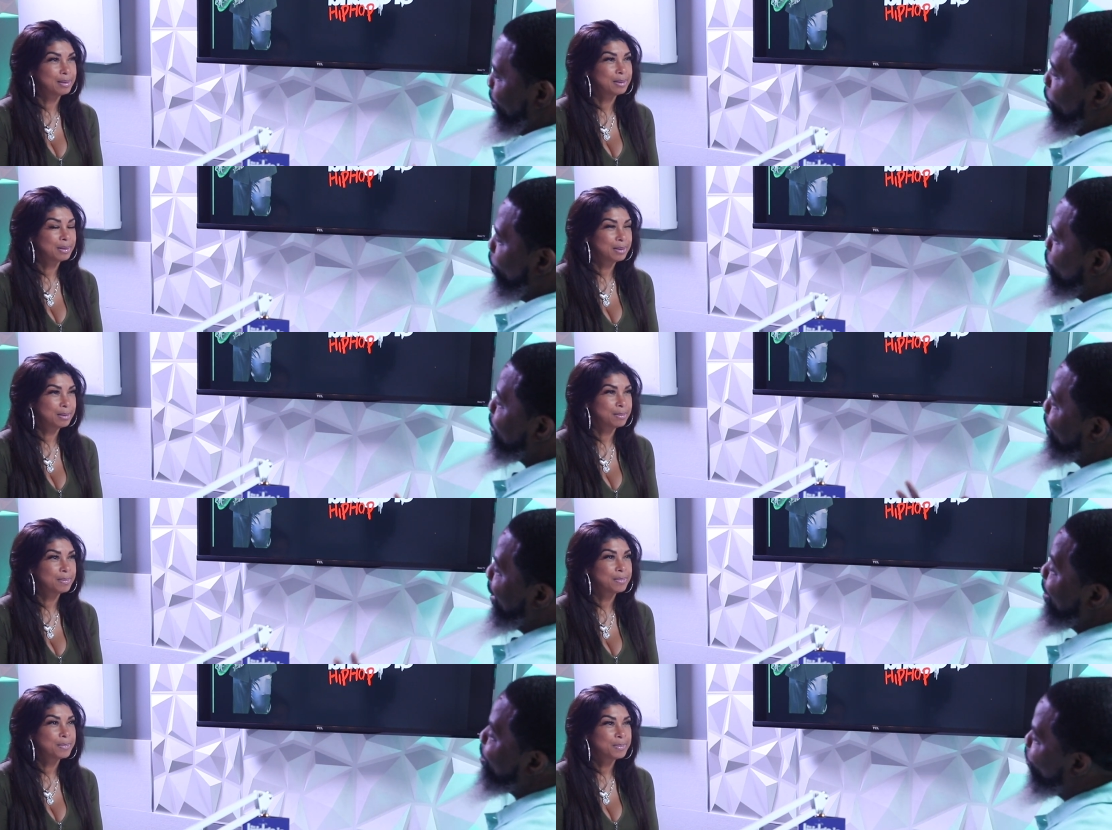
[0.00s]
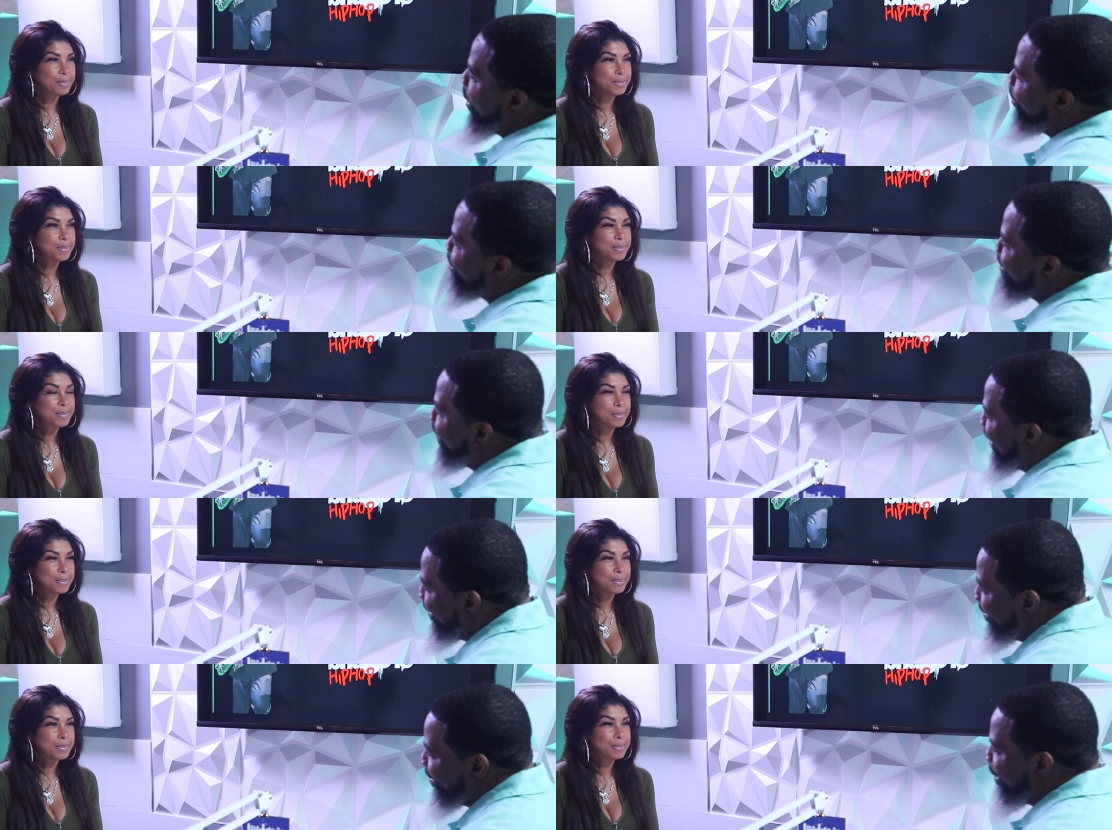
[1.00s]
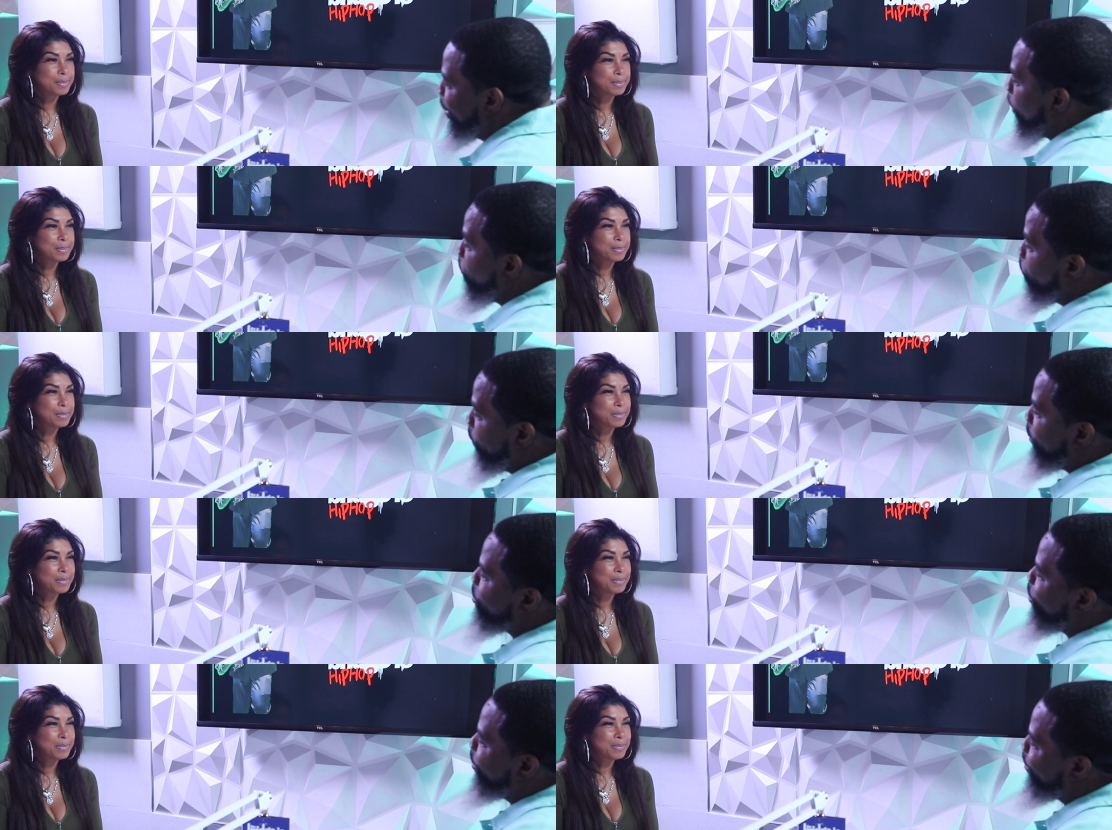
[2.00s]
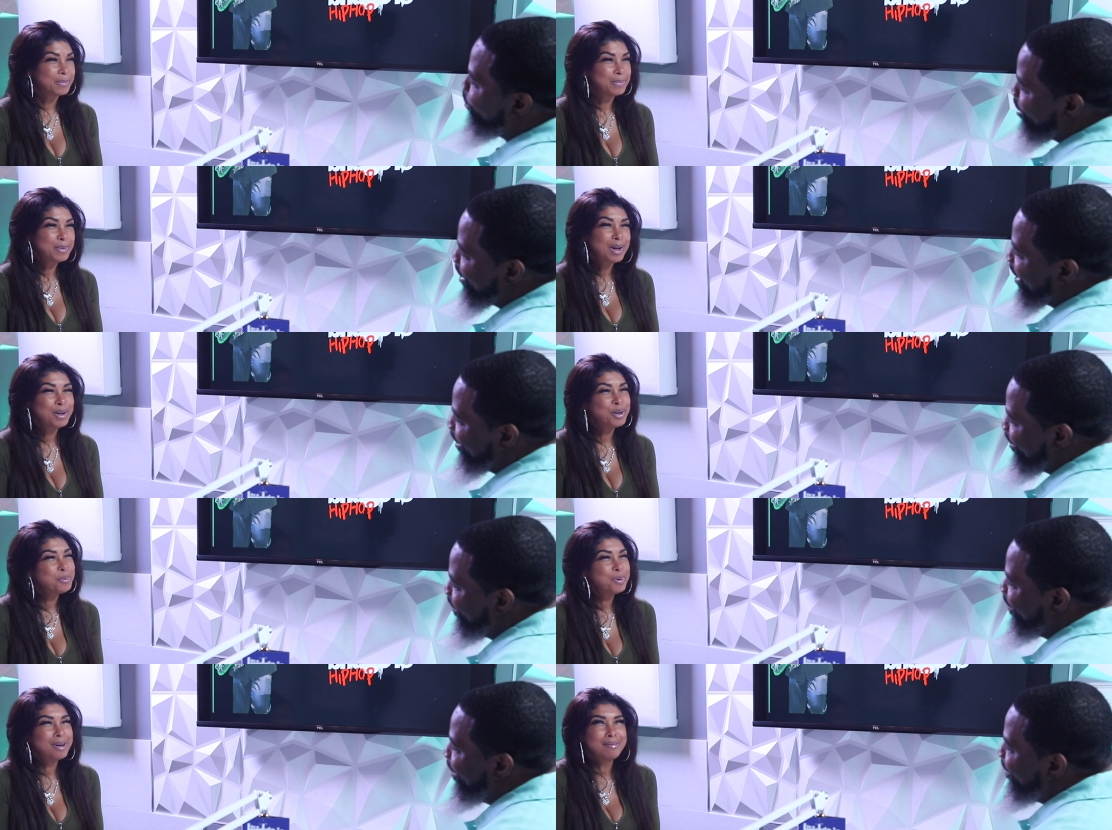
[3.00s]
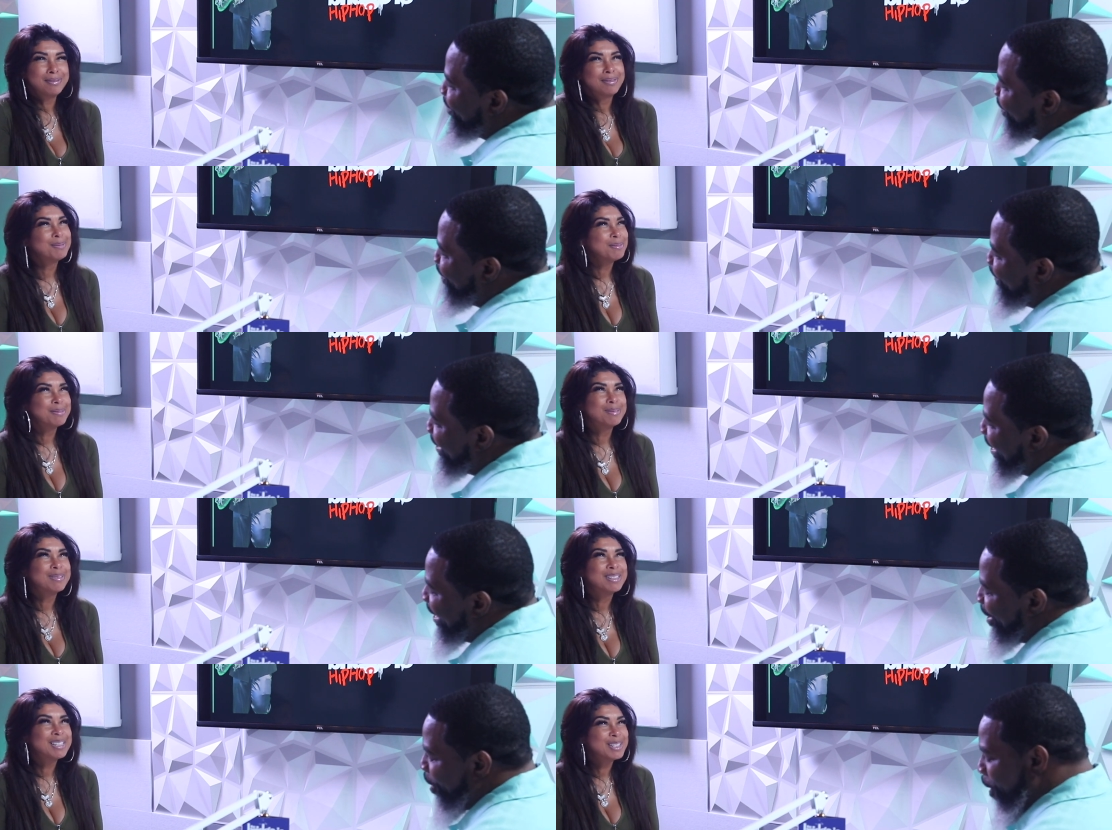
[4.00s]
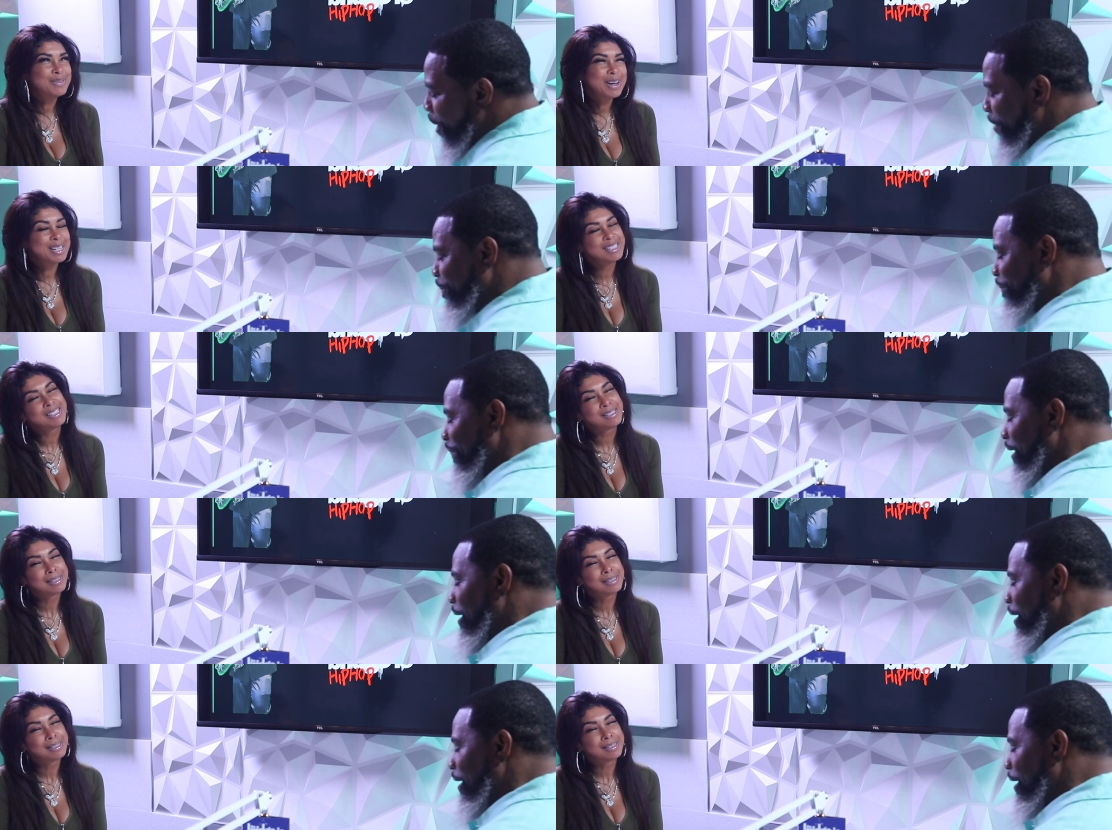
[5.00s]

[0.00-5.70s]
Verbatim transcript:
Speaker 1: you know, move some things around to make it here today, and I really truly appreciate no, no you problem. for doing that. Um, Fine.